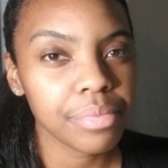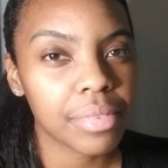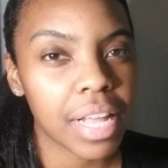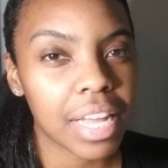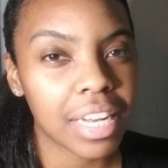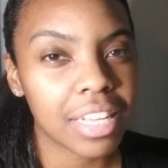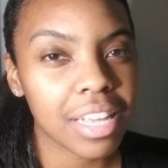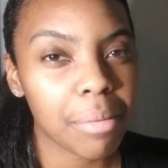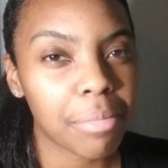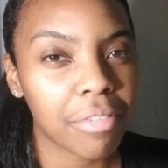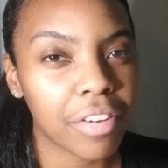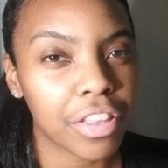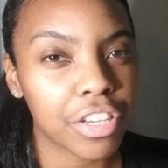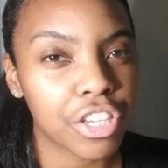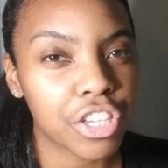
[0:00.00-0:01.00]
any type of
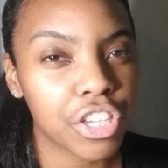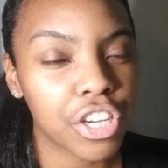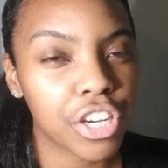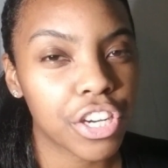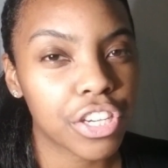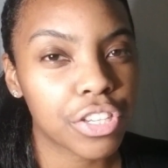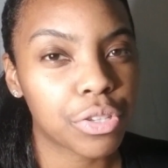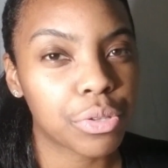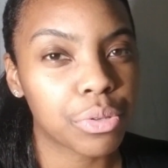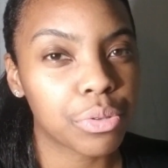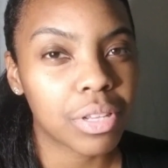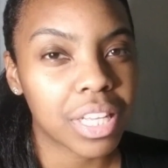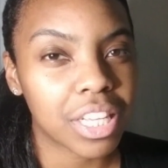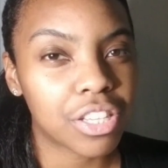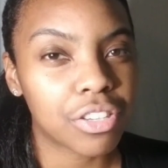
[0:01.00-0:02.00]
other sugar to
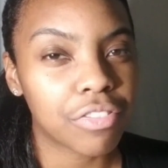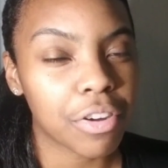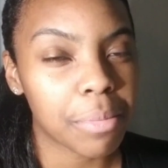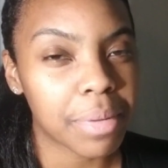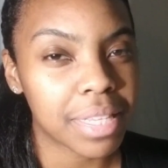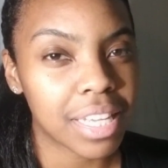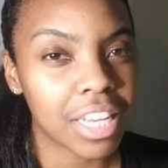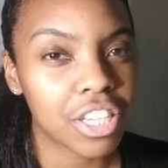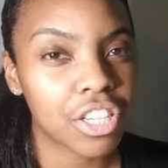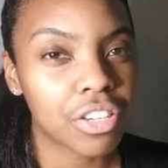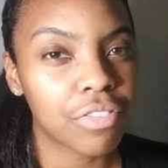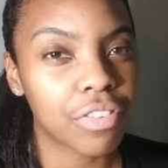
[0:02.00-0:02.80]
lead to fermentation